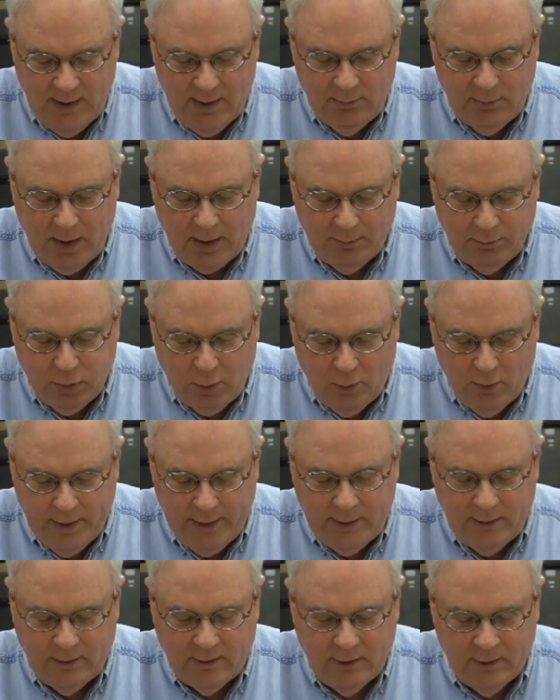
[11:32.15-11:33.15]
by
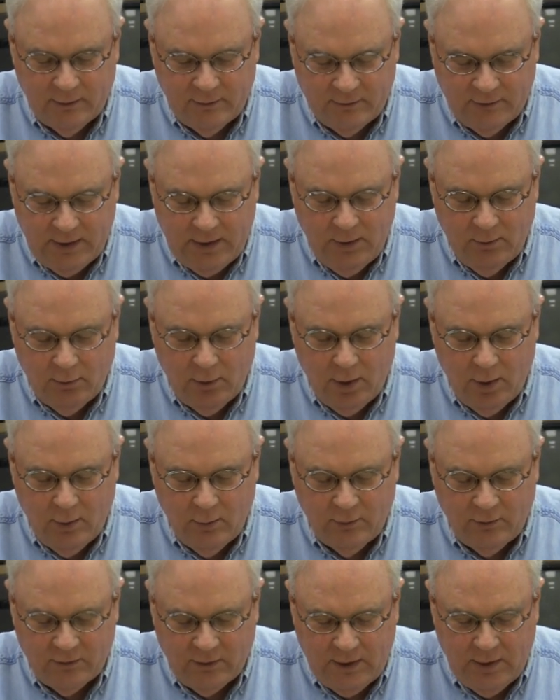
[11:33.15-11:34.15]

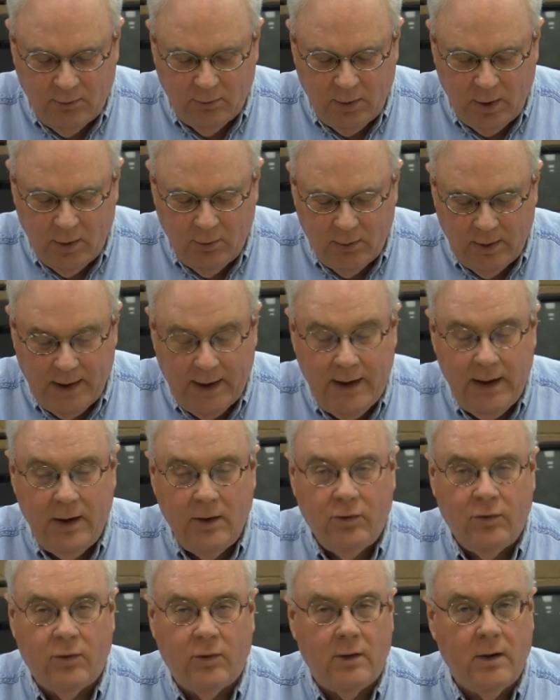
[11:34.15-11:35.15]

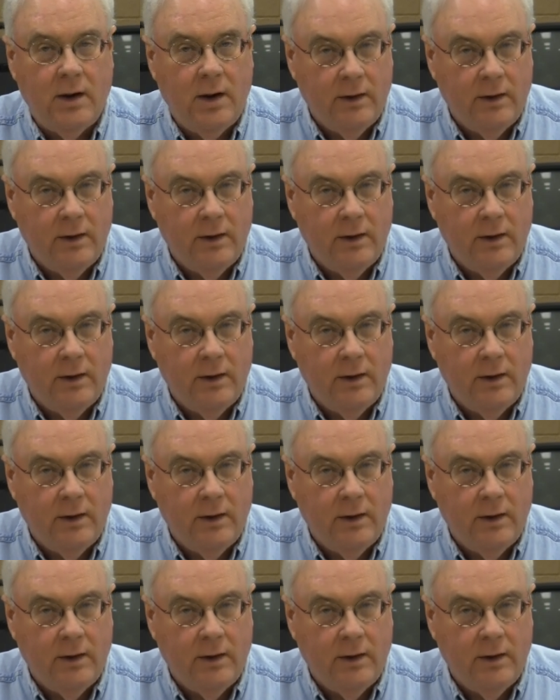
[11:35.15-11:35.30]
.008